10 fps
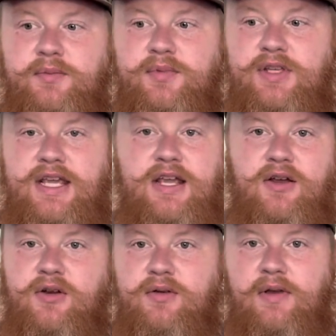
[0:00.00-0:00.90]

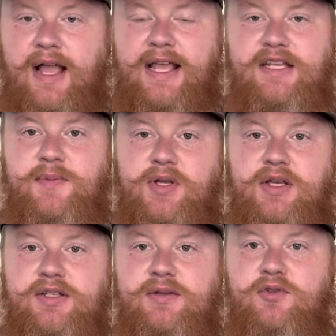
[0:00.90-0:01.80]
year, I guess,
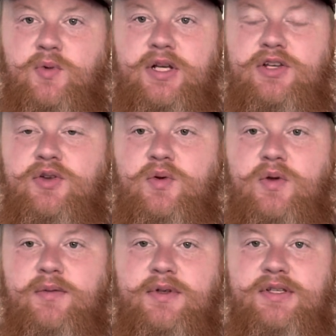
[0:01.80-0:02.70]
because of 22,
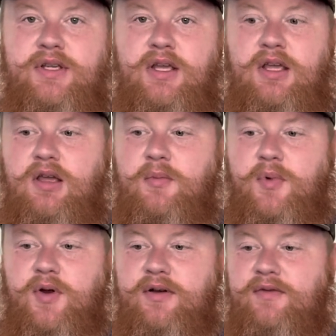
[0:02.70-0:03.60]
it was
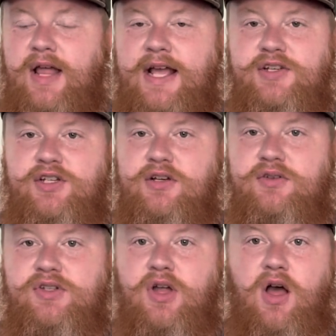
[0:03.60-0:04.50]
part of last year's
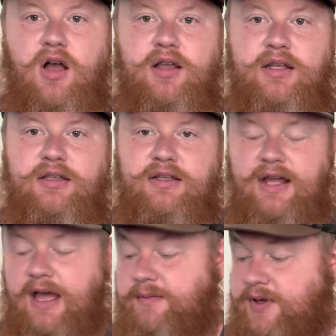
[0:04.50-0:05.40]
stock and the
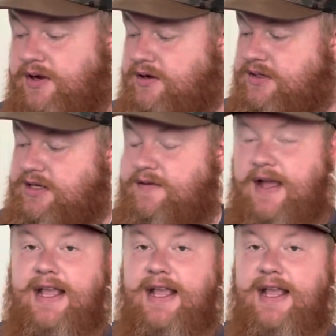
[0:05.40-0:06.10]
time period and stuff.